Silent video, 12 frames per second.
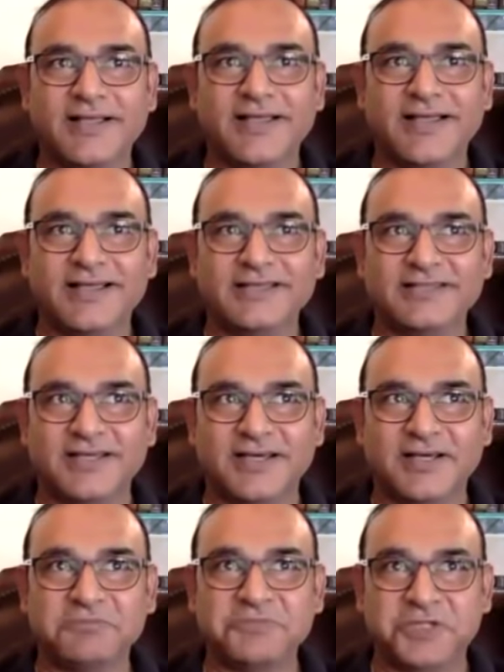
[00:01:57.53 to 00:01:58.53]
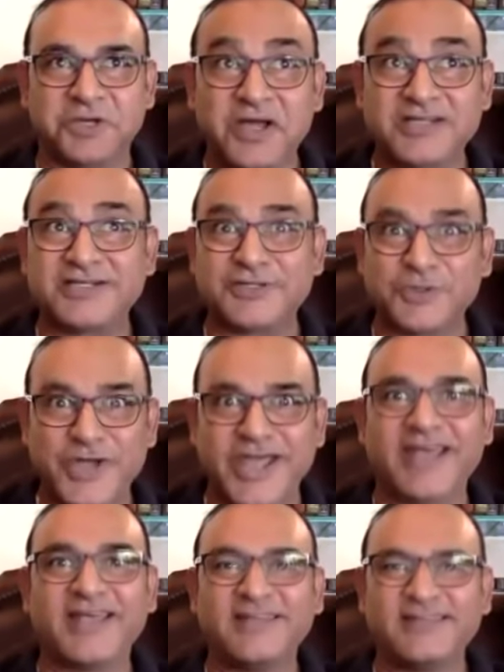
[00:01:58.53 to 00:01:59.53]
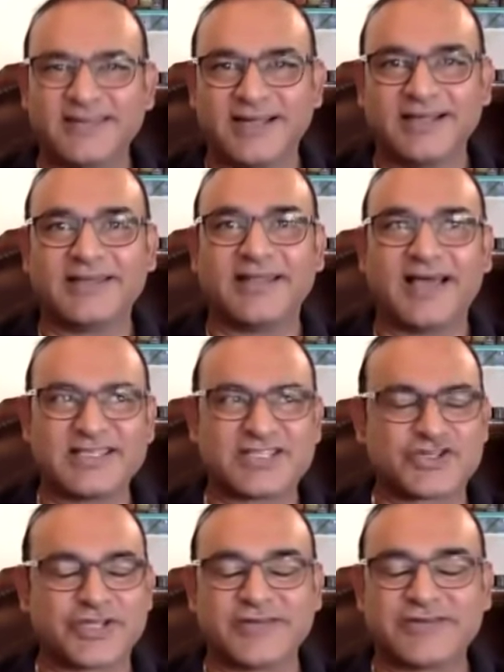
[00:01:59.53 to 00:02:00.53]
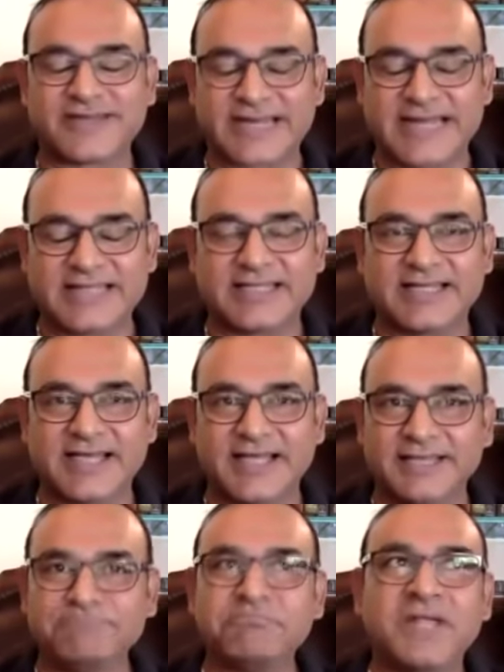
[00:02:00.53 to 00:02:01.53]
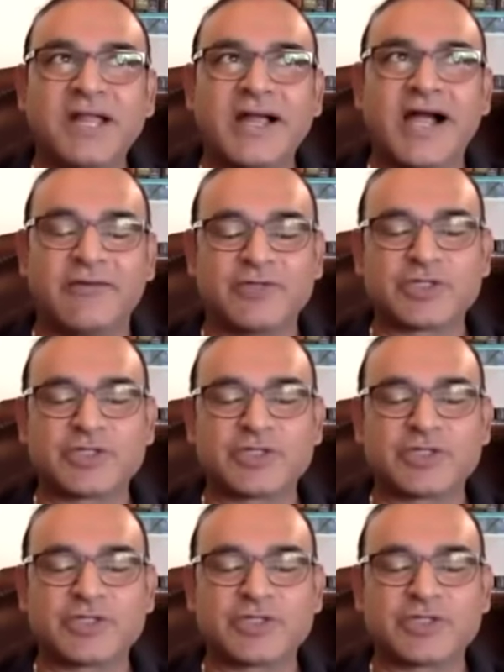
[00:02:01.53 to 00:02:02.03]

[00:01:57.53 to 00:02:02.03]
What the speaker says: And, I did okay. And I still regret that I was